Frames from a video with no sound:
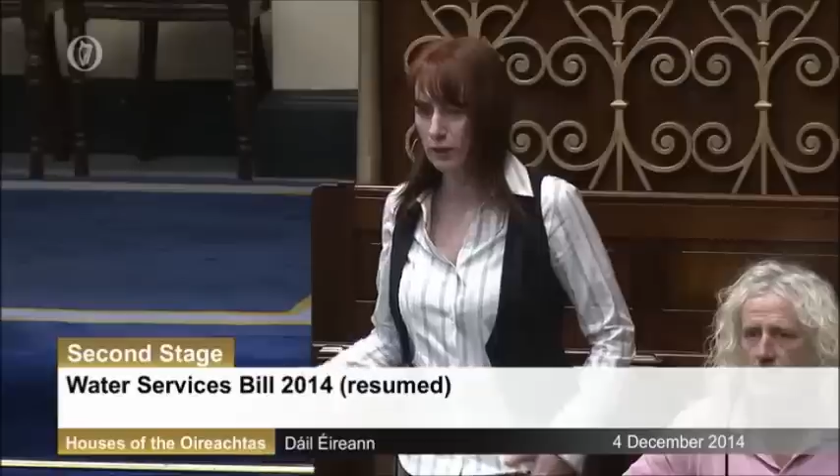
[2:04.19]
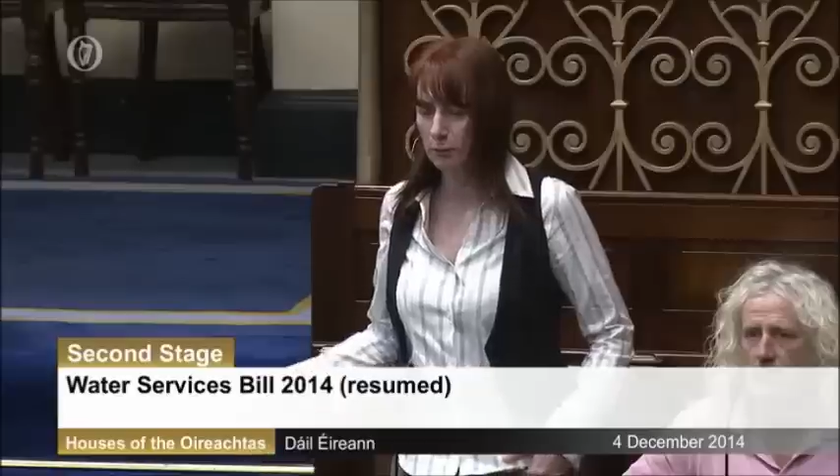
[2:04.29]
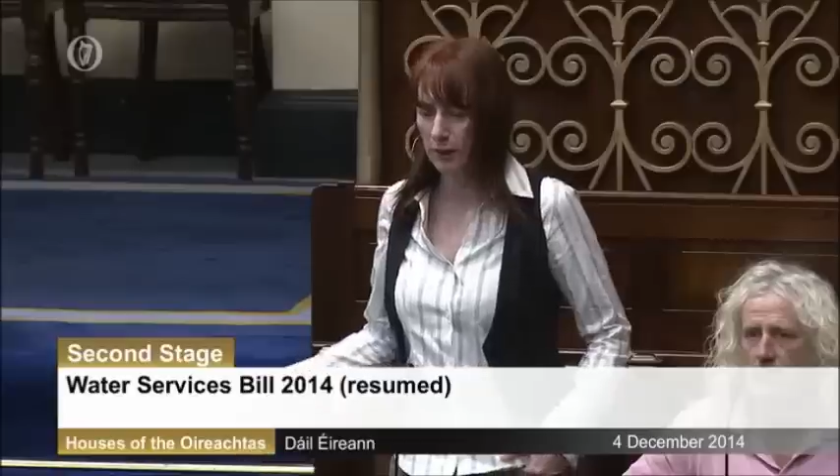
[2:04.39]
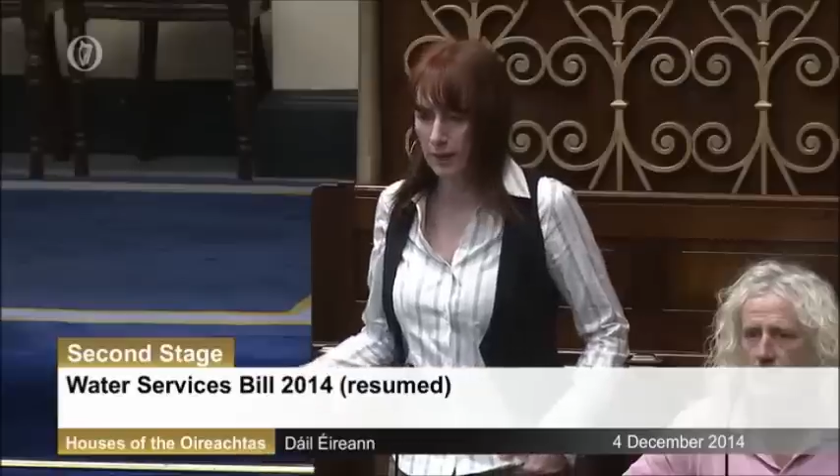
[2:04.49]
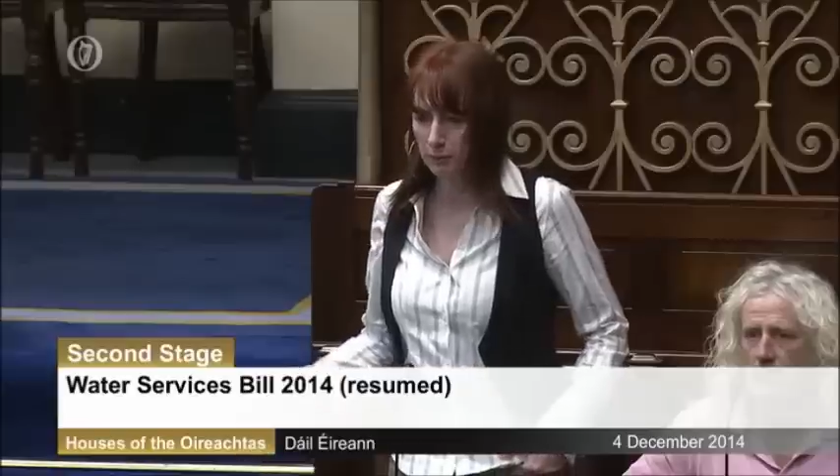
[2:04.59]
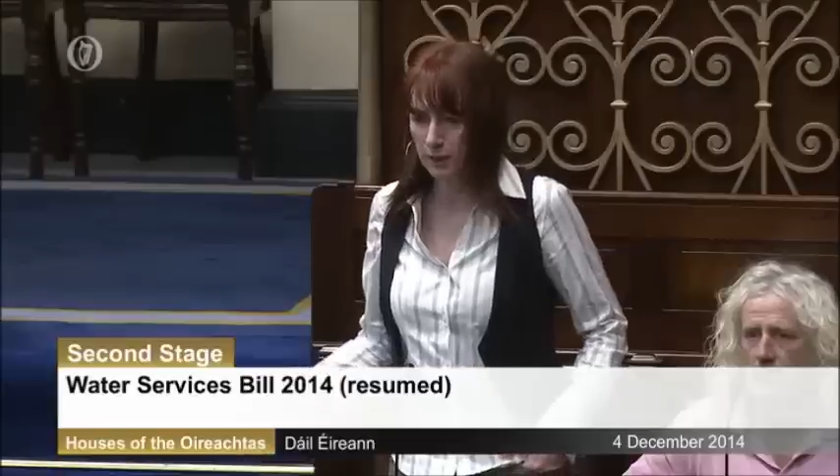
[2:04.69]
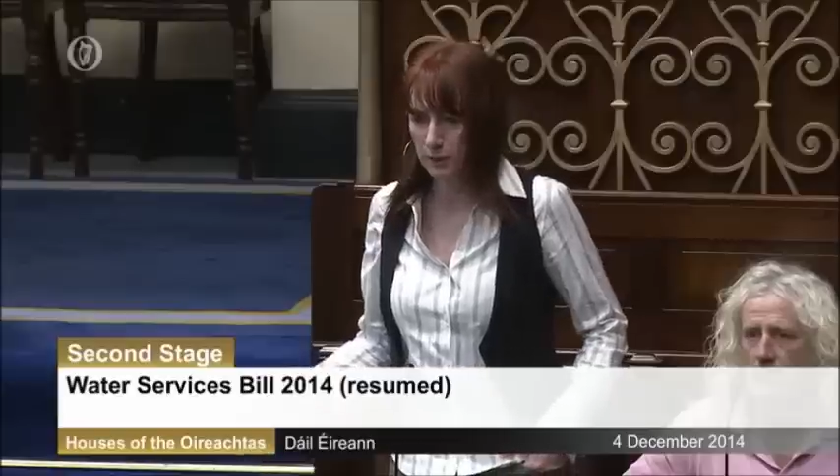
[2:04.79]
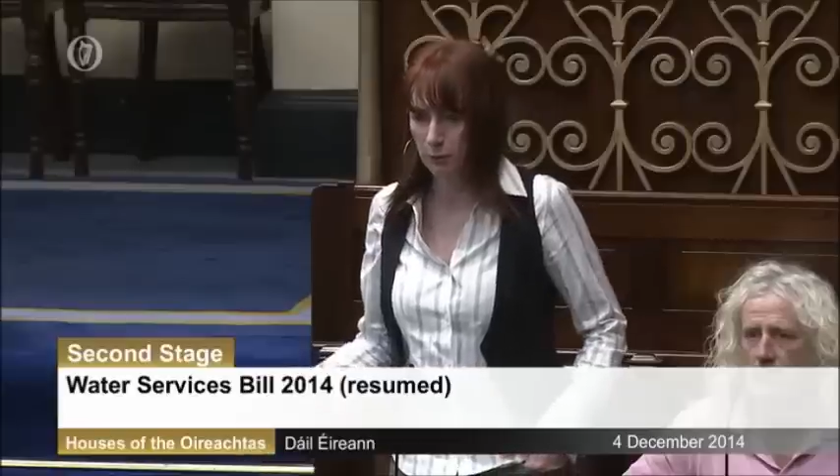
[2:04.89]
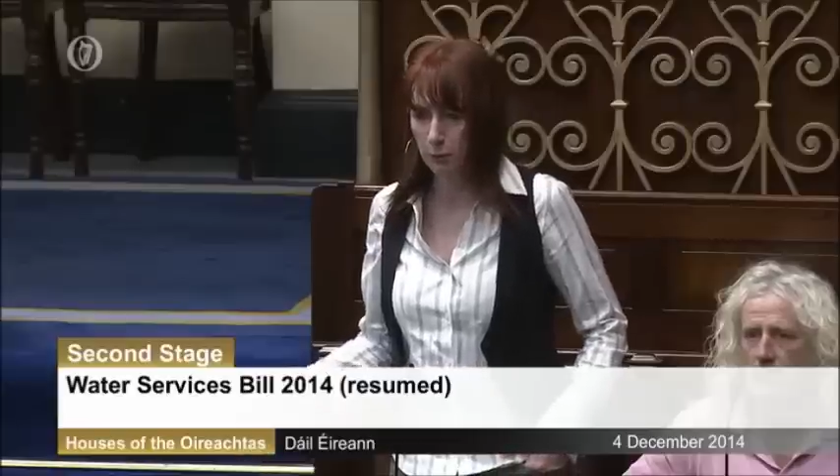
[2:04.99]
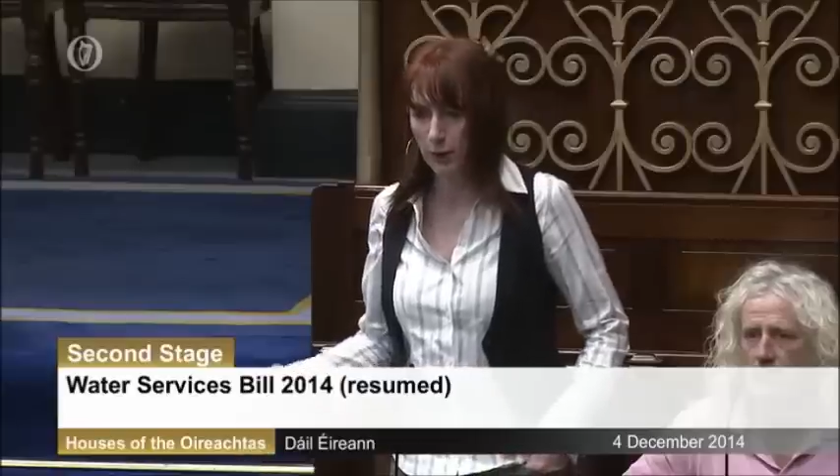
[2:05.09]
blame
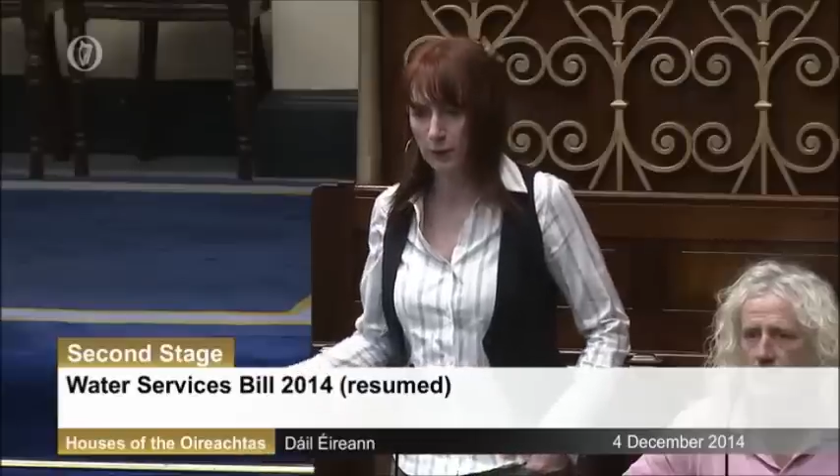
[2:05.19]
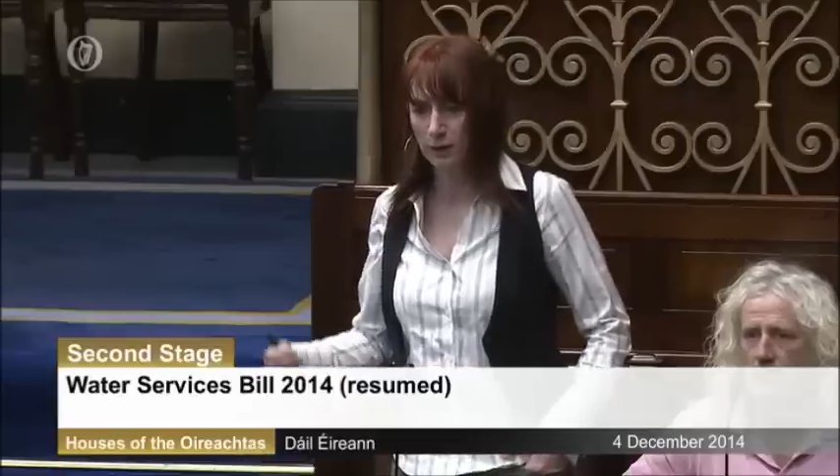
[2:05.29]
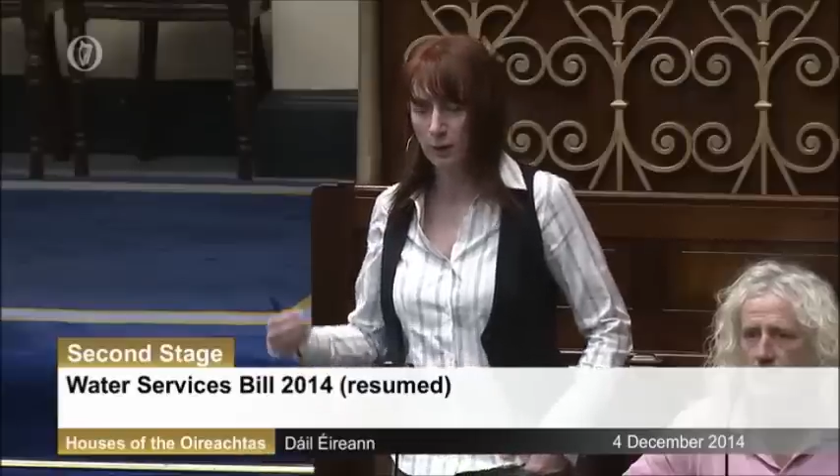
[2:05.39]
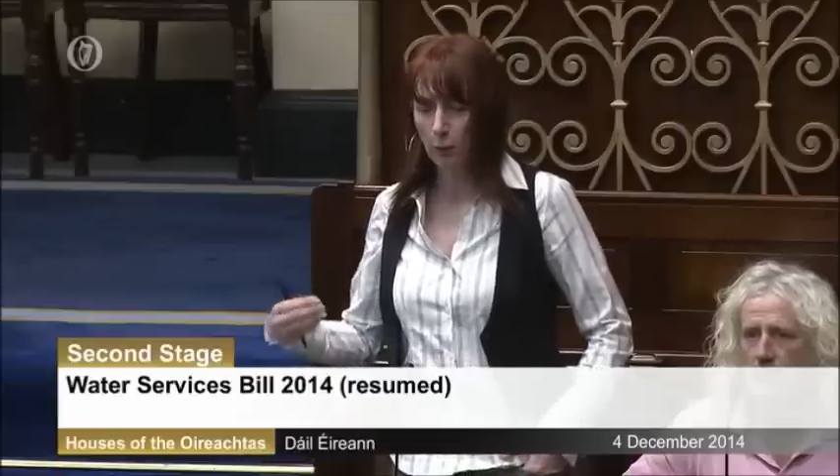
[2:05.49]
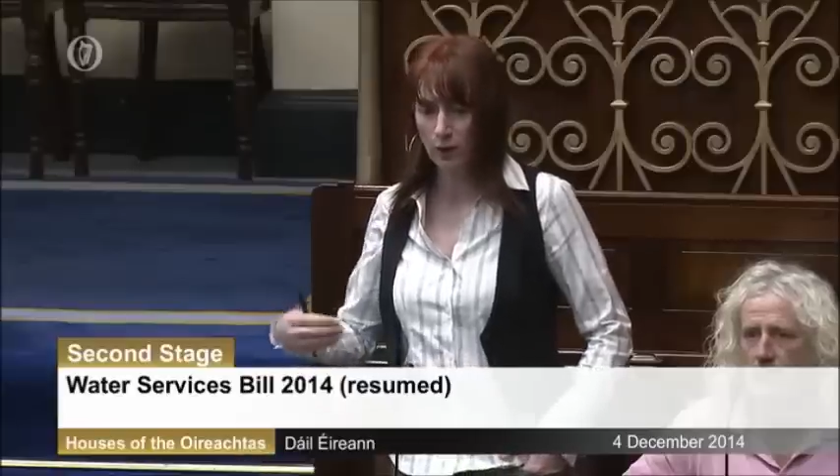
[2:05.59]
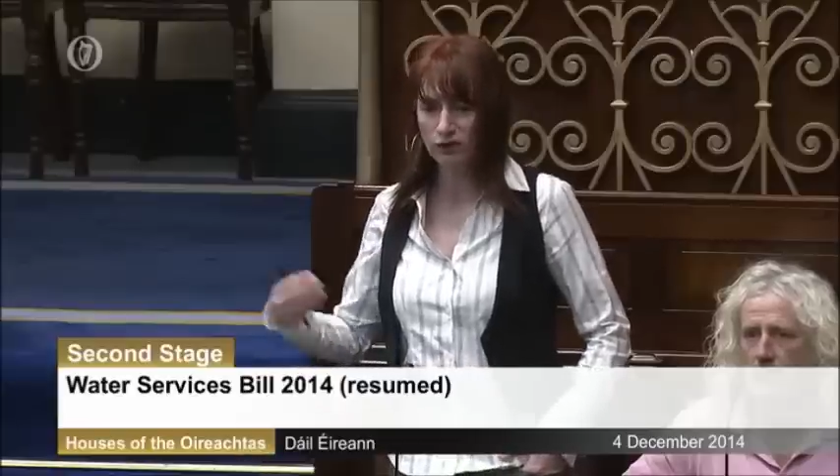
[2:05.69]
people when what